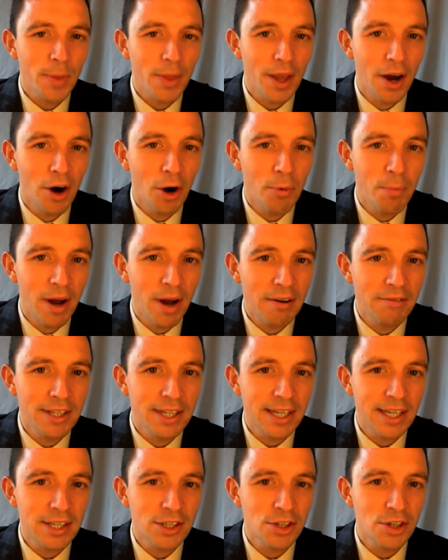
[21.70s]
I hope
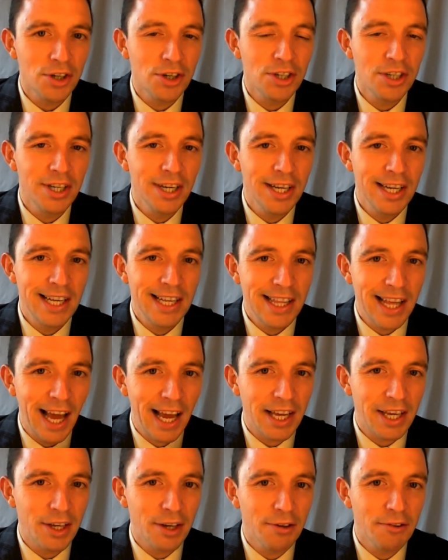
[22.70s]
everything is good.
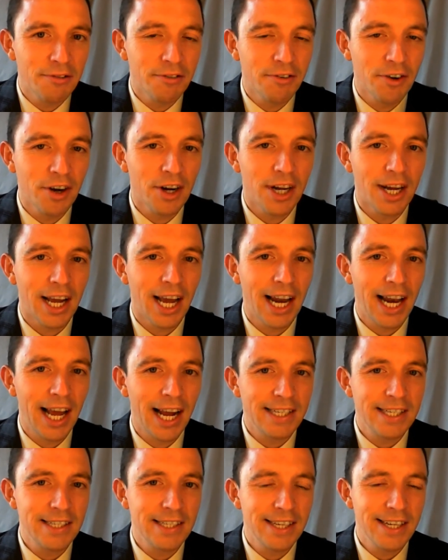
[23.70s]
Thank you for
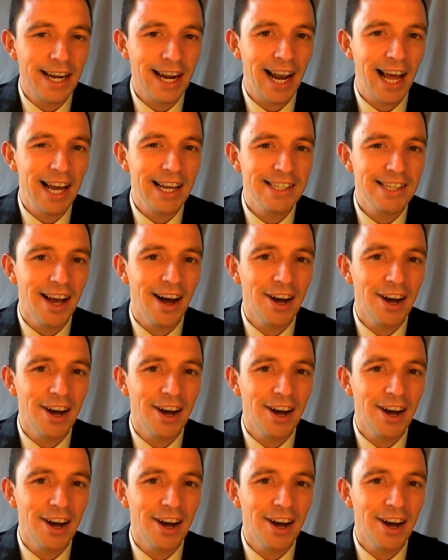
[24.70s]
connecting to the class.